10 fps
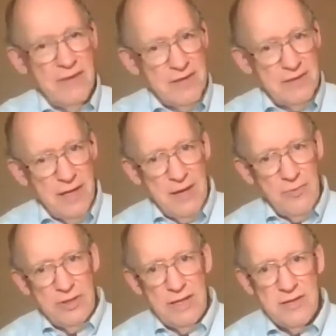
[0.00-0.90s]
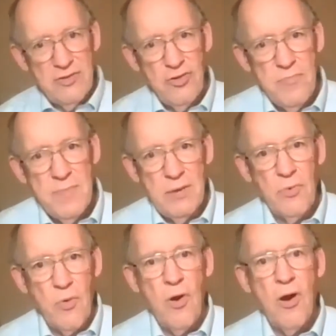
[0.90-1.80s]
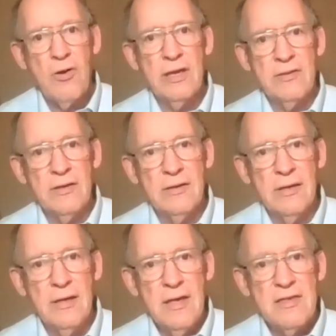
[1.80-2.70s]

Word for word: This day when these two men were walking the